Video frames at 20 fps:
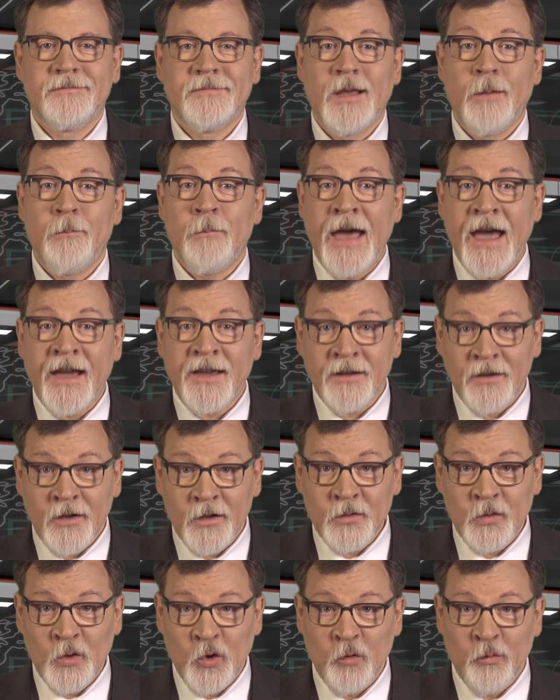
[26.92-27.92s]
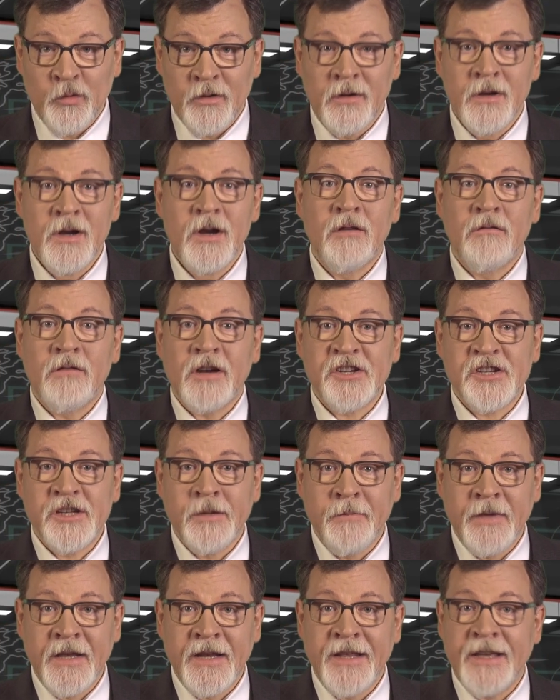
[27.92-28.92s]
Back in October,
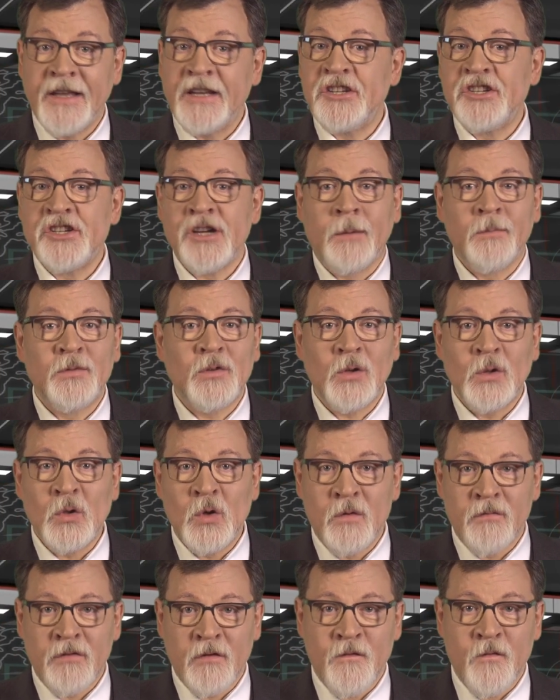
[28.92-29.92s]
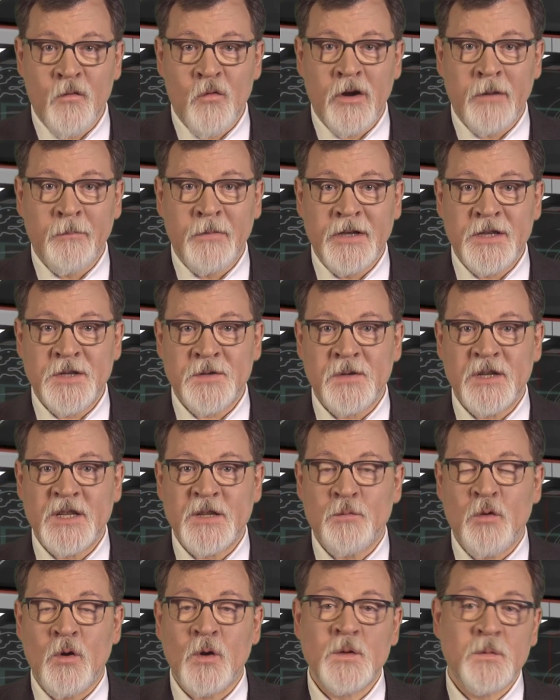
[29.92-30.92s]
Russian media jumped all over Foreign Ministry
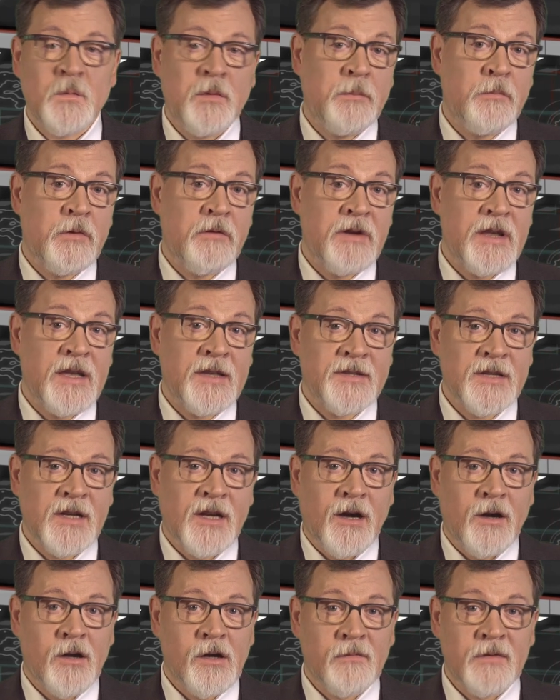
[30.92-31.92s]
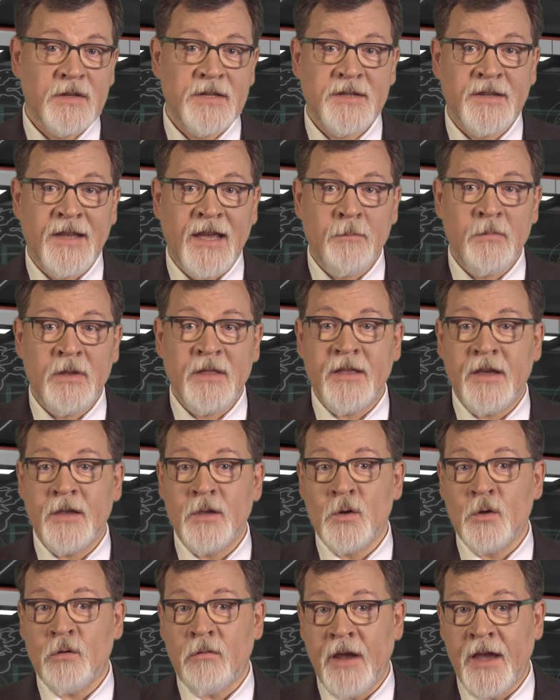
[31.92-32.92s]
spokeswoman Maria Zakharova's statement that
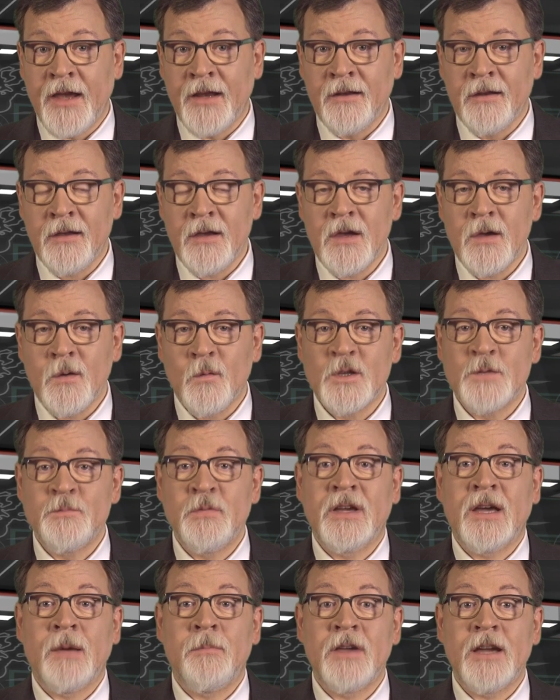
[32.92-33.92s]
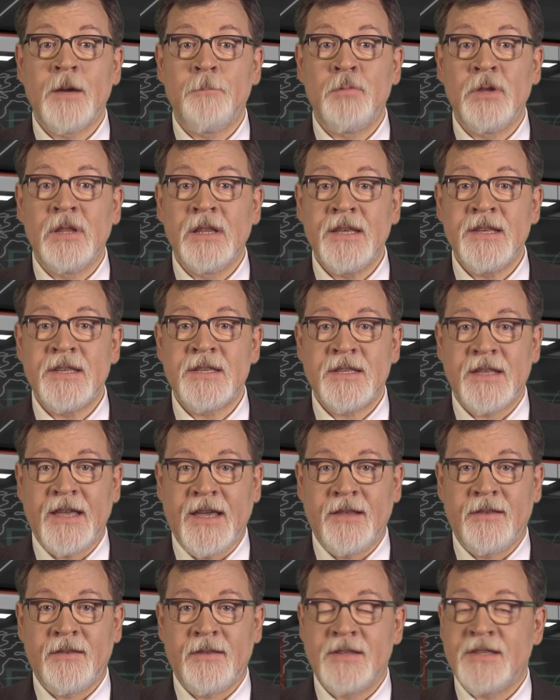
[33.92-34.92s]
Ukraine was becoming a police
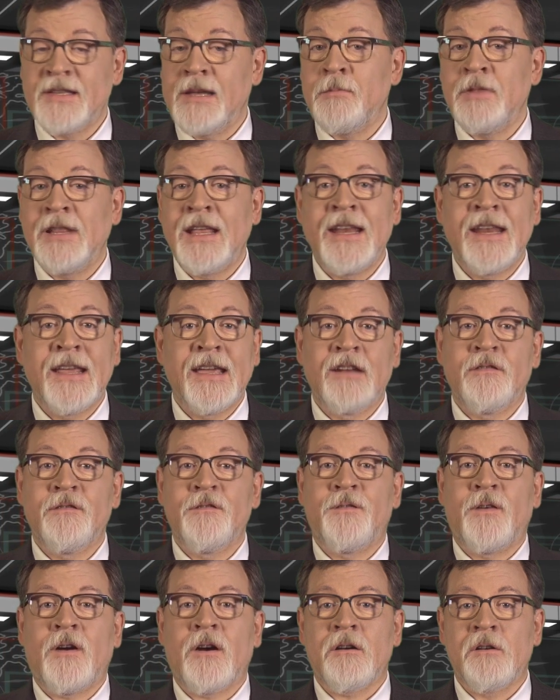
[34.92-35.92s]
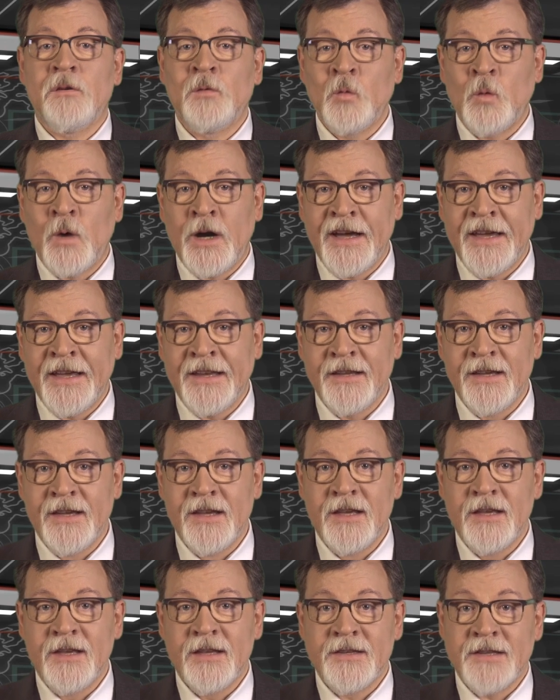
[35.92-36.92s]
state, disseminating it far and wide.
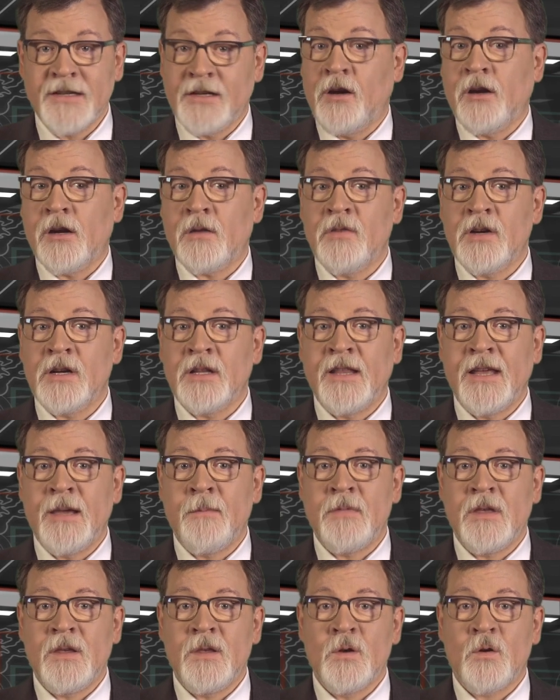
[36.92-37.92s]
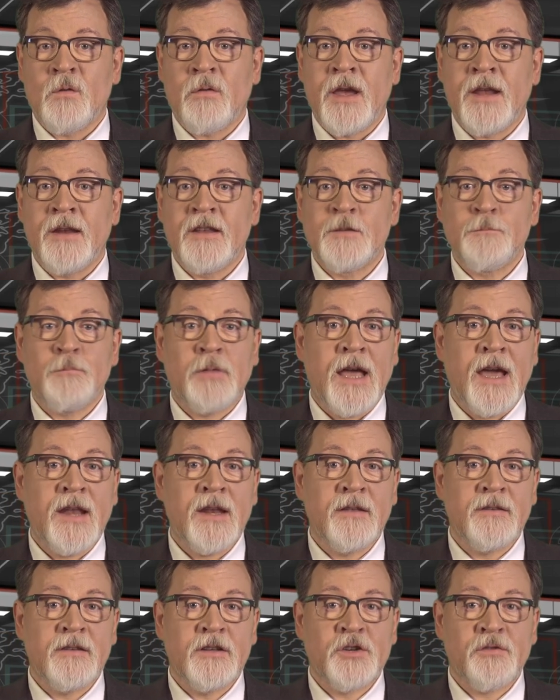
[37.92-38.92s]
Zakharova claimed that Ukraine is
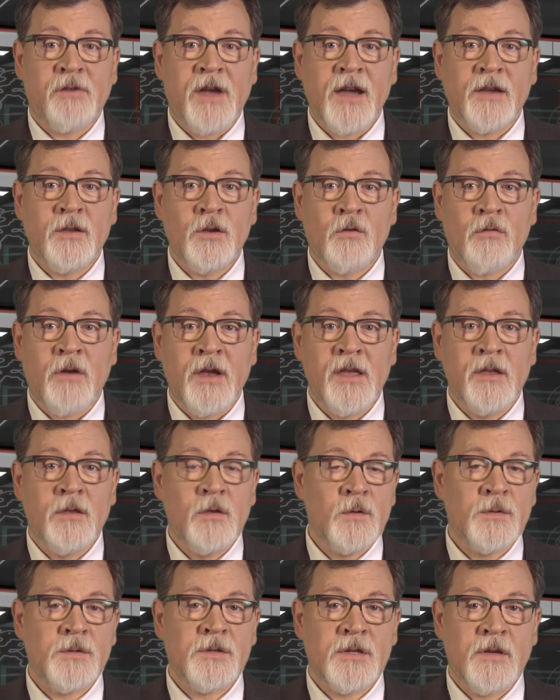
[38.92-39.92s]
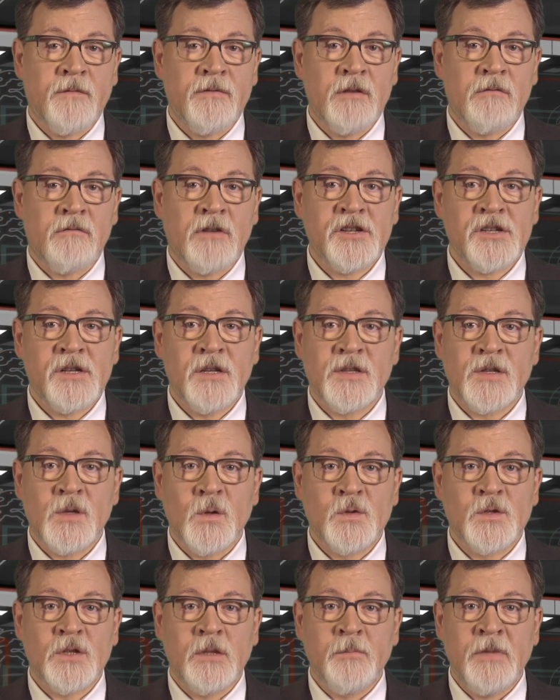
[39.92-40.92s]
planning to track Ukrainian users of the Russian
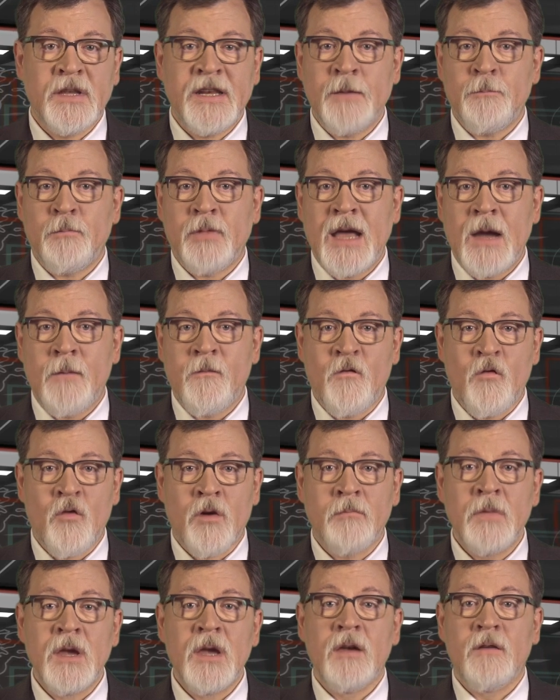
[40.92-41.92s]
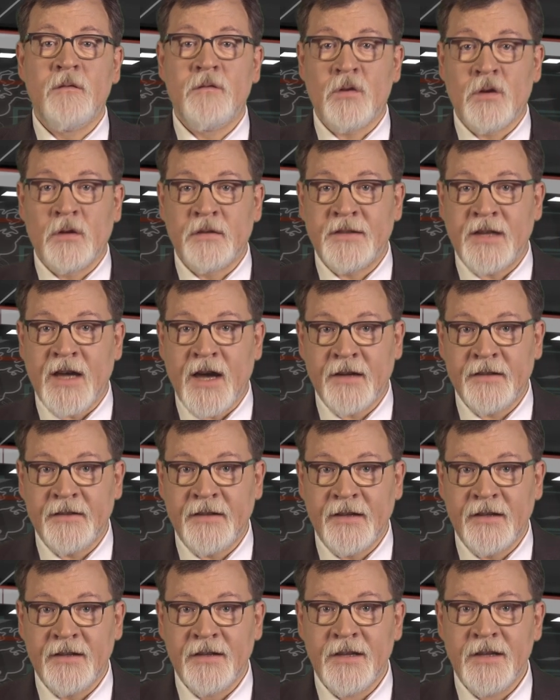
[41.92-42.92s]
social media platform
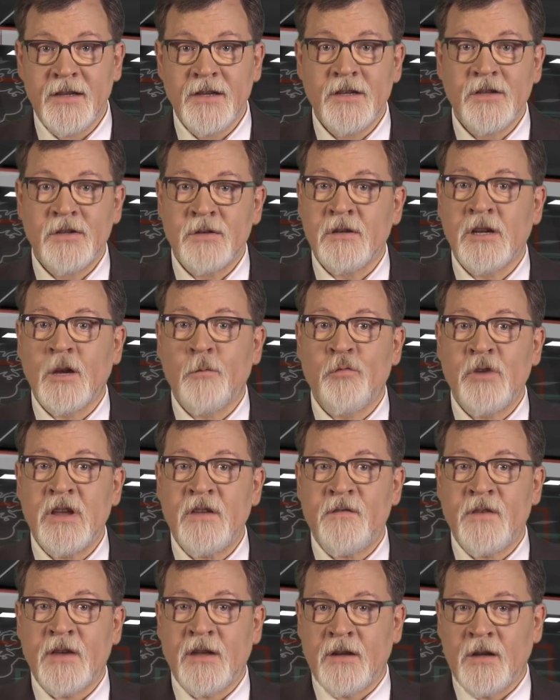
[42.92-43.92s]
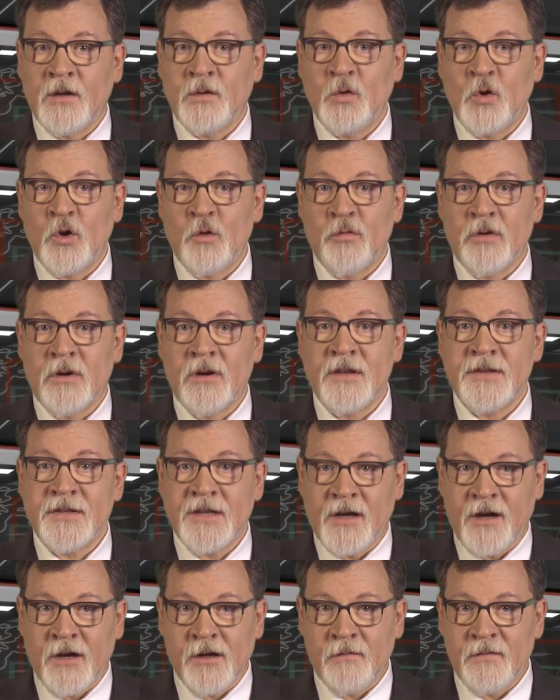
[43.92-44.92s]
Vkontakte. During a briefing in October,
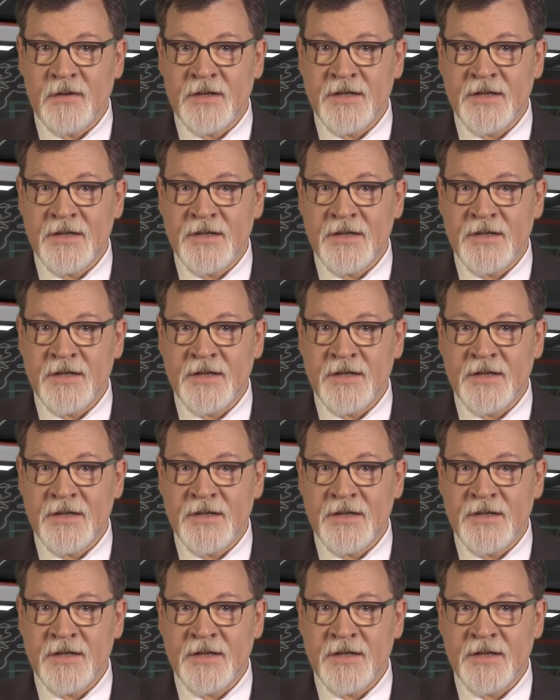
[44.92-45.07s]
Zakharova